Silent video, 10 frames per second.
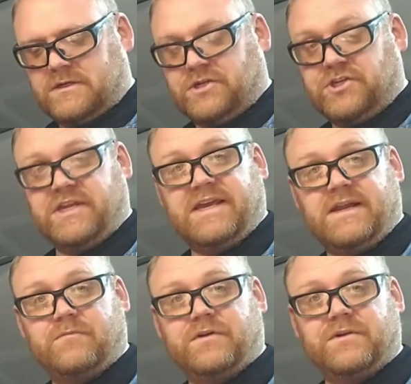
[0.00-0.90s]
Should get
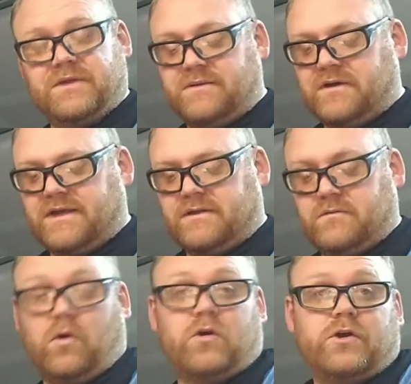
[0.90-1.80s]
them for your mini bike
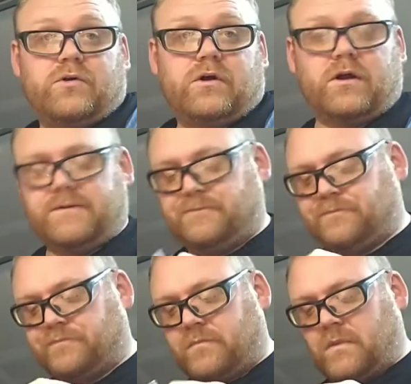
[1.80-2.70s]
or go-kart.
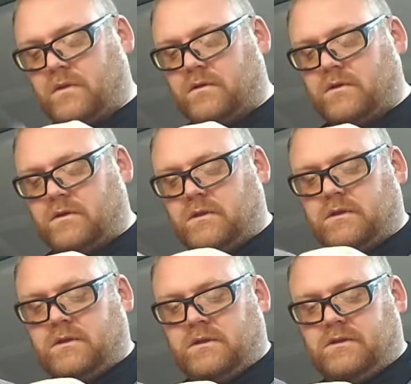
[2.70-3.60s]

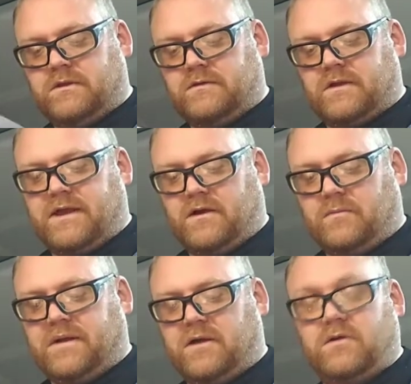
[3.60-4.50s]
These
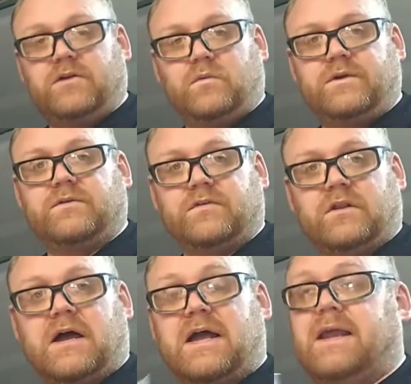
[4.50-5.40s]
help out your wheels a
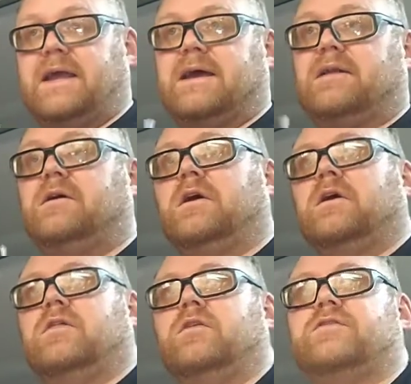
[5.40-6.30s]
lot. And
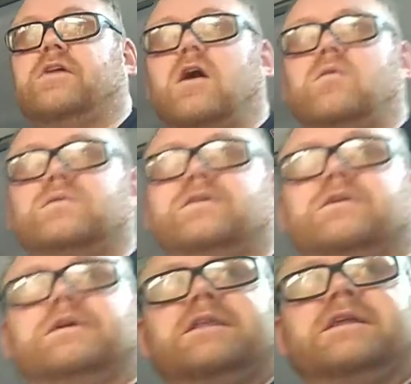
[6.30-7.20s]
the stock ones that
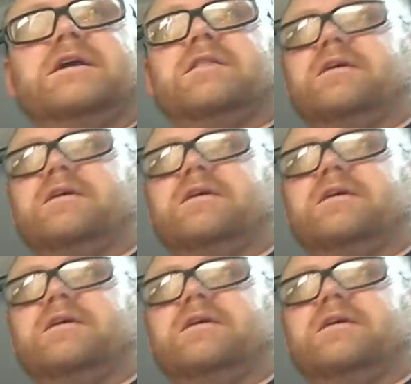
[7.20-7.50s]
are in there, they